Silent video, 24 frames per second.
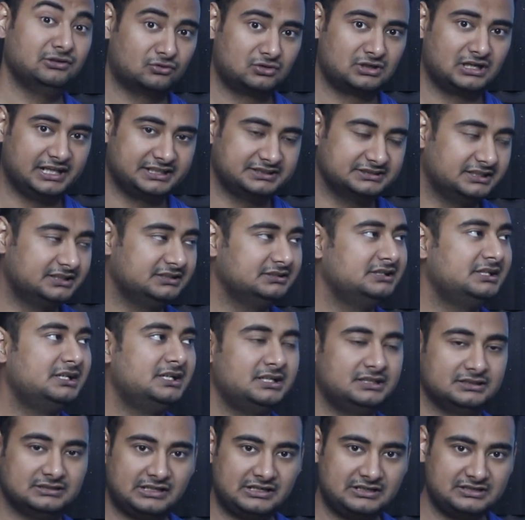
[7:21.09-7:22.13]
load like that,
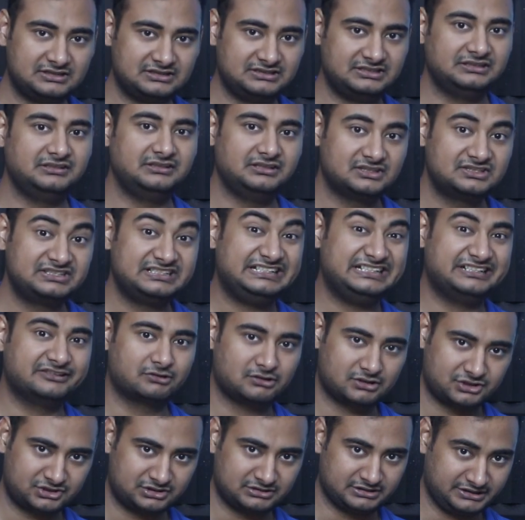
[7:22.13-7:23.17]
there is serious
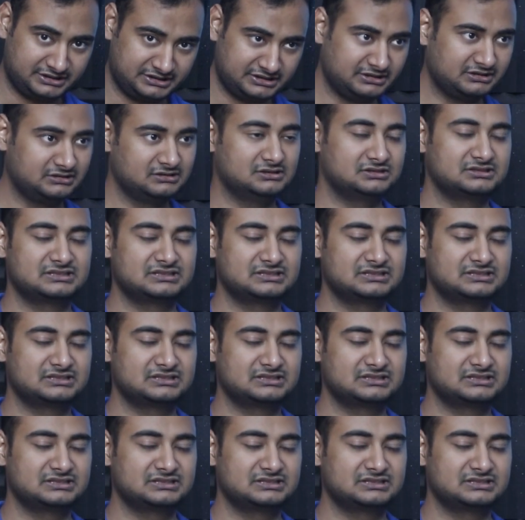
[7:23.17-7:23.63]
inrush current.